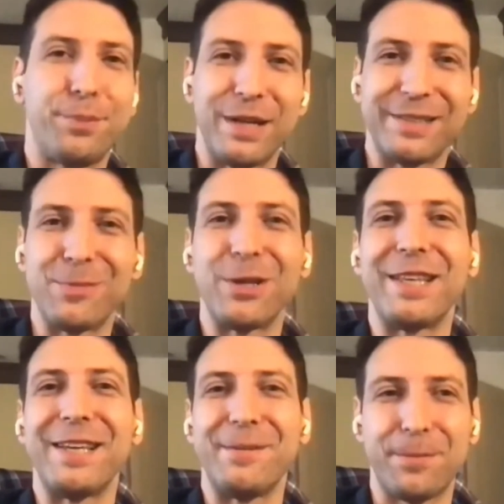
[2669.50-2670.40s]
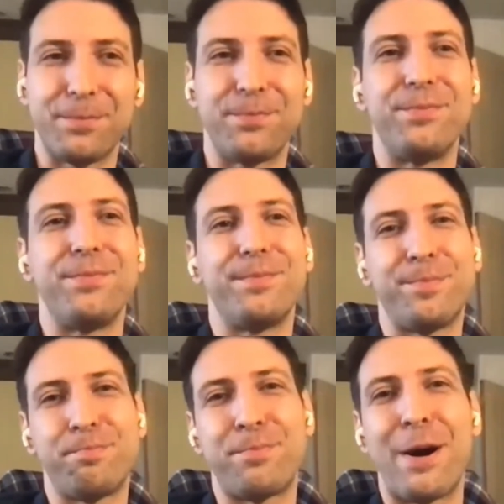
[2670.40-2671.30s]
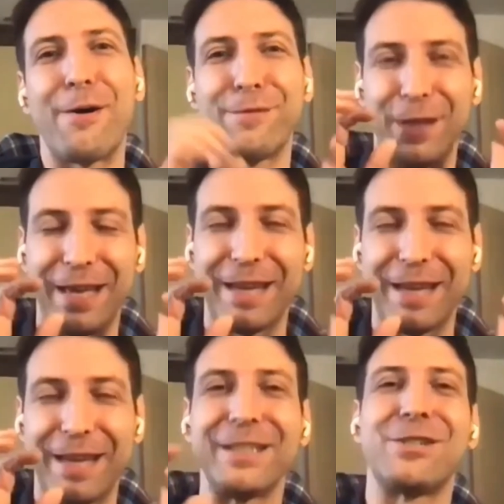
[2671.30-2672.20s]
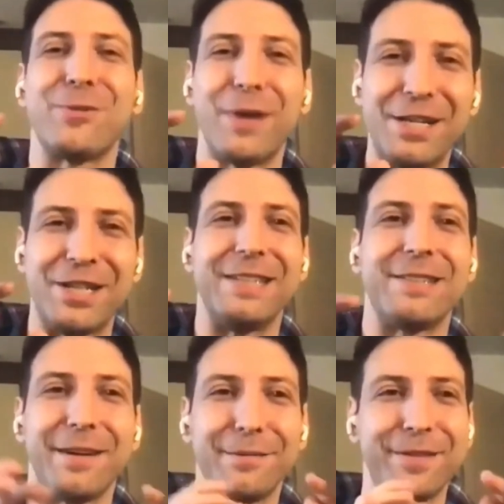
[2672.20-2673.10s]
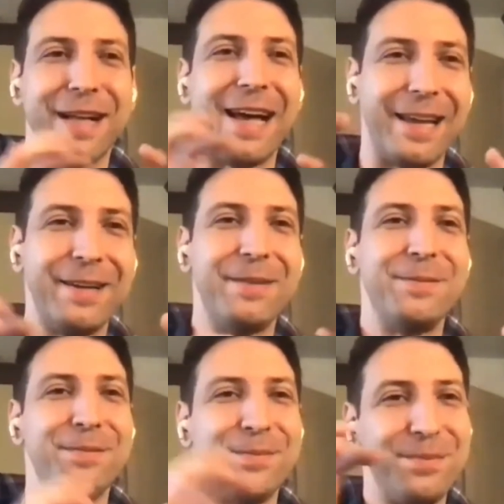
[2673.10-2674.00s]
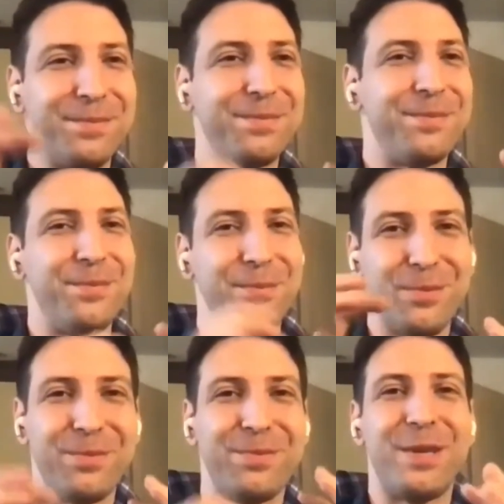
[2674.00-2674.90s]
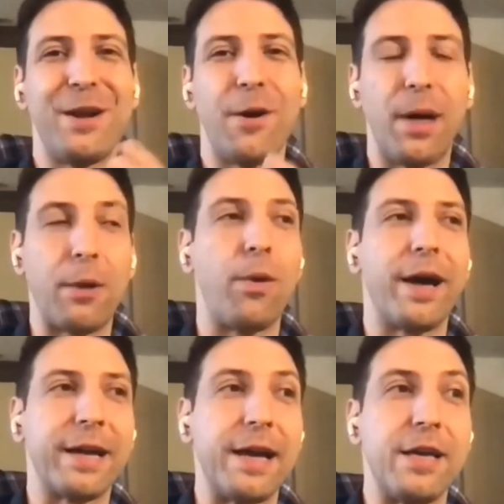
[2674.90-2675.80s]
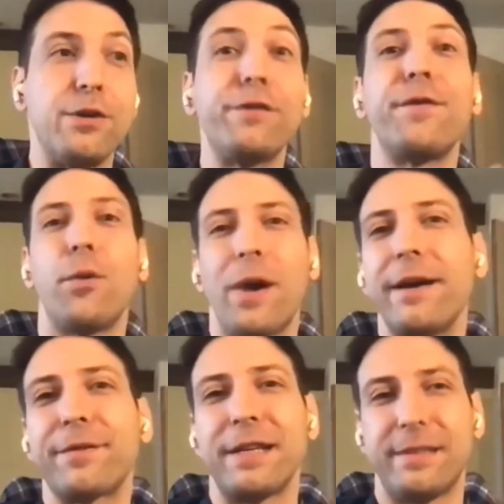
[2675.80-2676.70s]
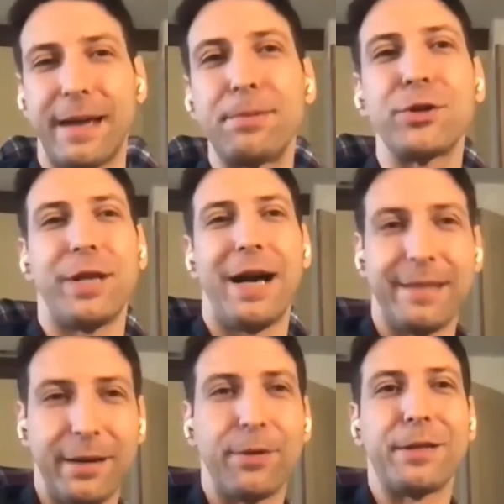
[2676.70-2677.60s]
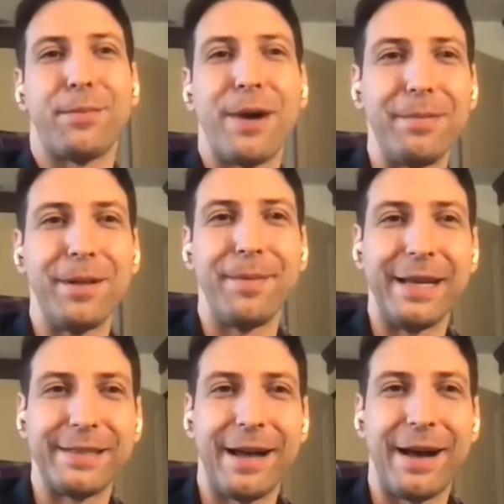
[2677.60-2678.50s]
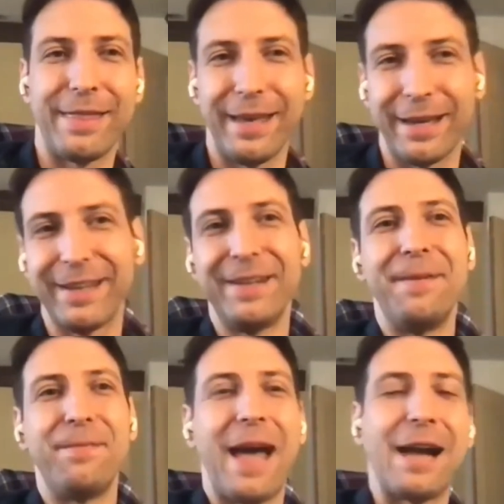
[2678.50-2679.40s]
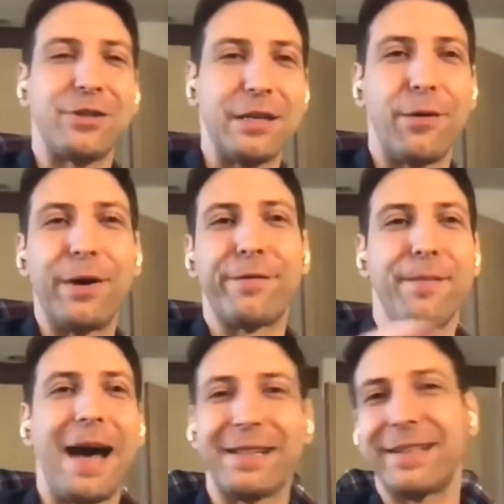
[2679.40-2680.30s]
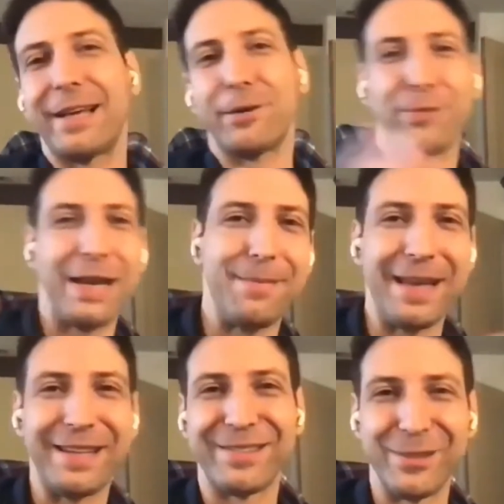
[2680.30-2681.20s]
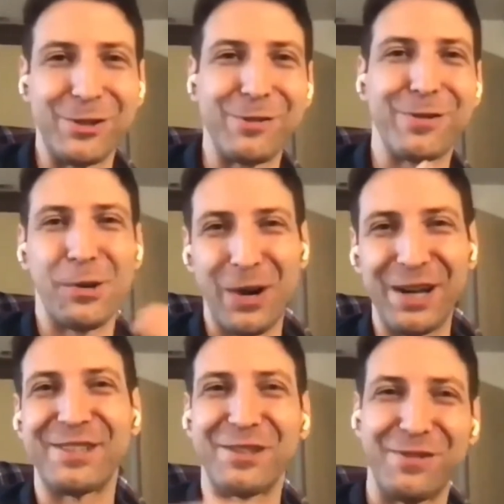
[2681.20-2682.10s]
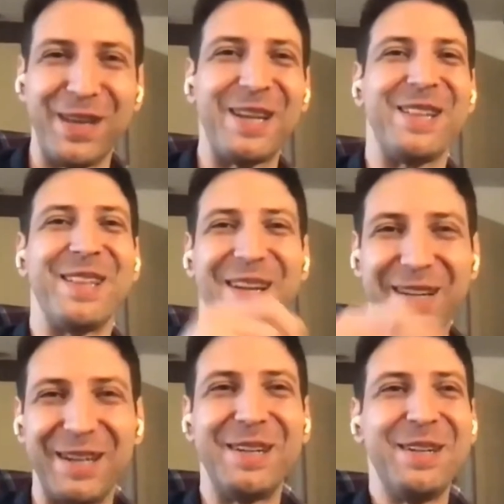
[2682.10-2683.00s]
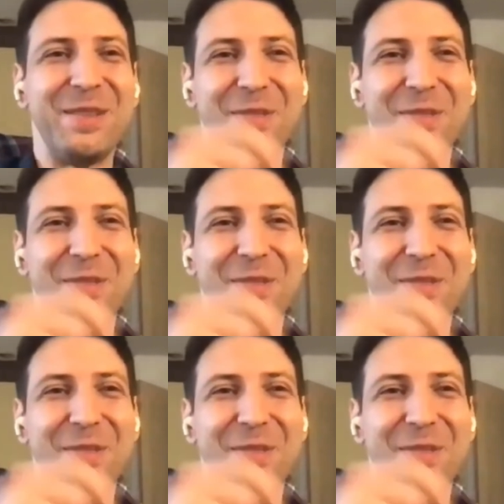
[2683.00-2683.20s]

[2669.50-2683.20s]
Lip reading: putting some really powerful like illustrations of like like a useful way of conceptualizing what the problem is. Now I think actually going from that to like a ready-made solution for like where does this fit in the